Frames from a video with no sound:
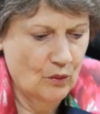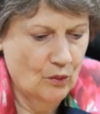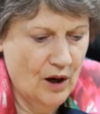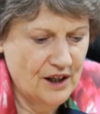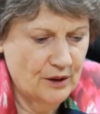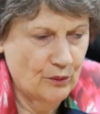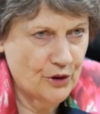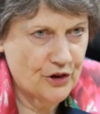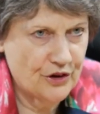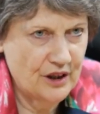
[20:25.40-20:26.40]
way in
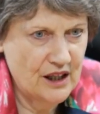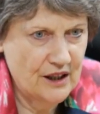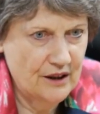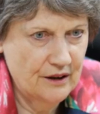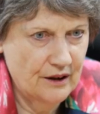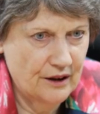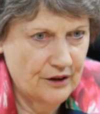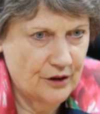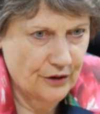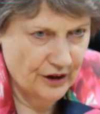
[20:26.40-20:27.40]
which the
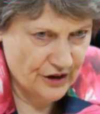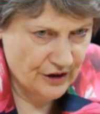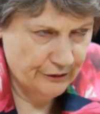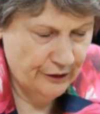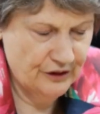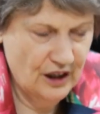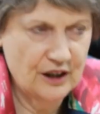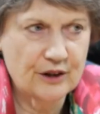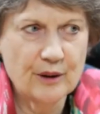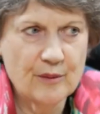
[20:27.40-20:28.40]

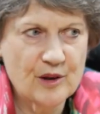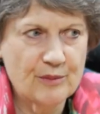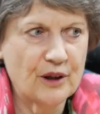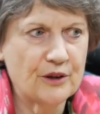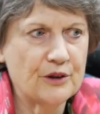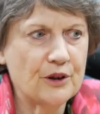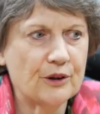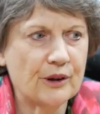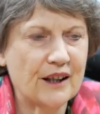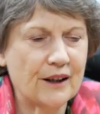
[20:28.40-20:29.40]
2015 agreements broke new
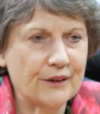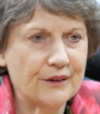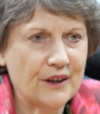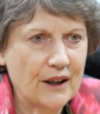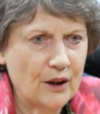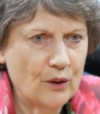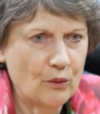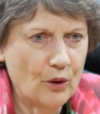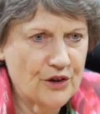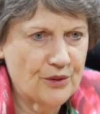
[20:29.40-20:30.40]
ground
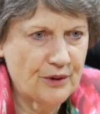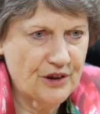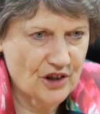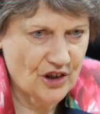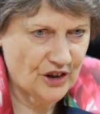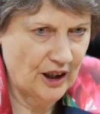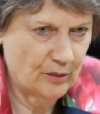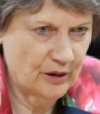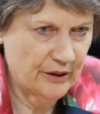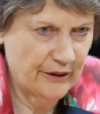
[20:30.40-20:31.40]
was with
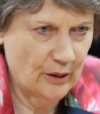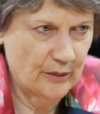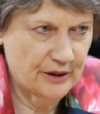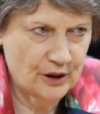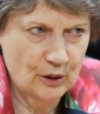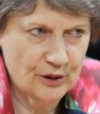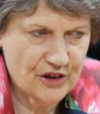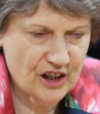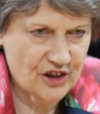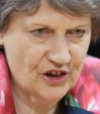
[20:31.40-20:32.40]
Sustainable Development yeah. Goal
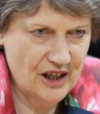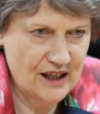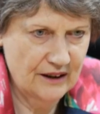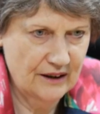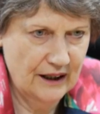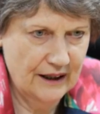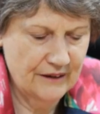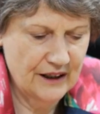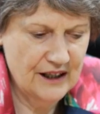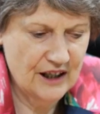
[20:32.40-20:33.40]
16
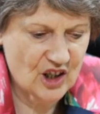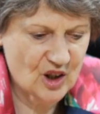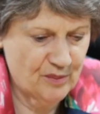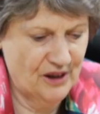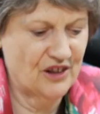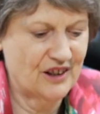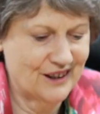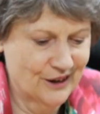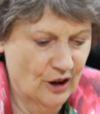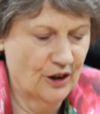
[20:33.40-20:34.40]
and the explicit
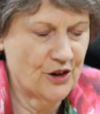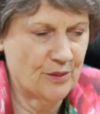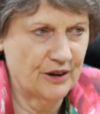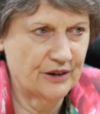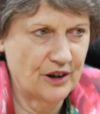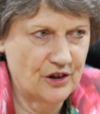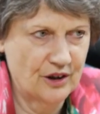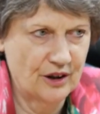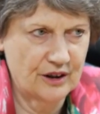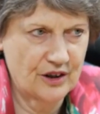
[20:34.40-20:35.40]
acknowledgement that
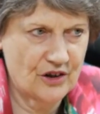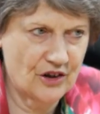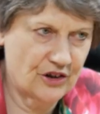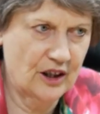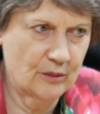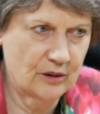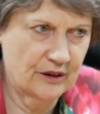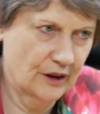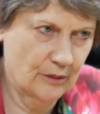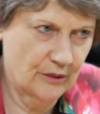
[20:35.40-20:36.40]
you don't get sustainable
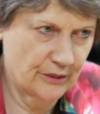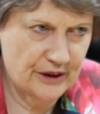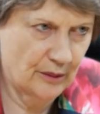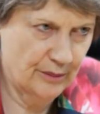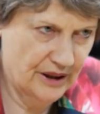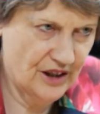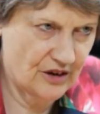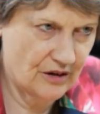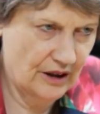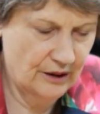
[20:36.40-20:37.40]
development without
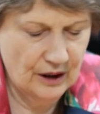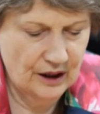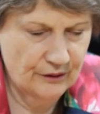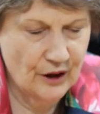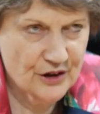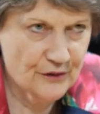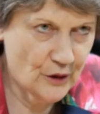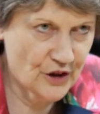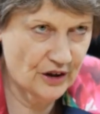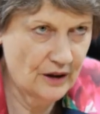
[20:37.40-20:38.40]
peace and, and vice
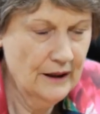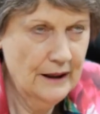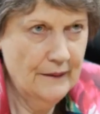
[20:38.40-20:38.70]
versa.